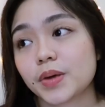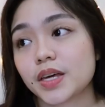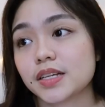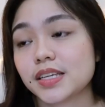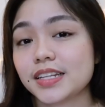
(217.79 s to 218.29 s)

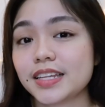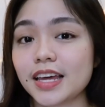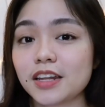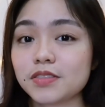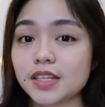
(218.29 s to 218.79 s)
Because at the
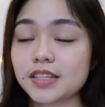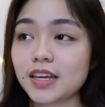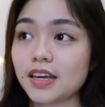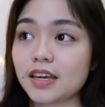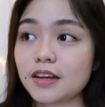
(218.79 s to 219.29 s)
end of the
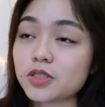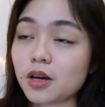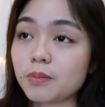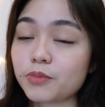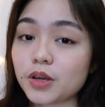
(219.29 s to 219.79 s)
day,
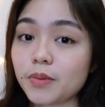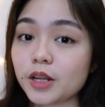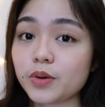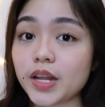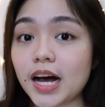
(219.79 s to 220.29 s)
some pre-med
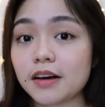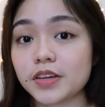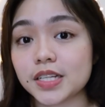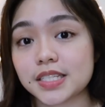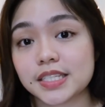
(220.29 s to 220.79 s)
would have
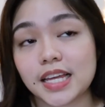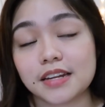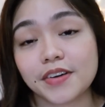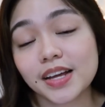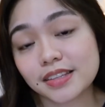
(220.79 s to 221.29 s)
its
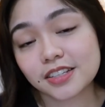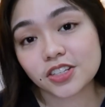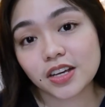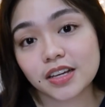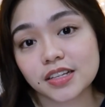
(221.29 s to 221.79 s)

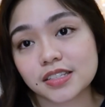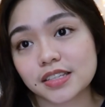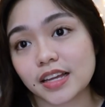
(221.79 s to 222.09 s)
advantages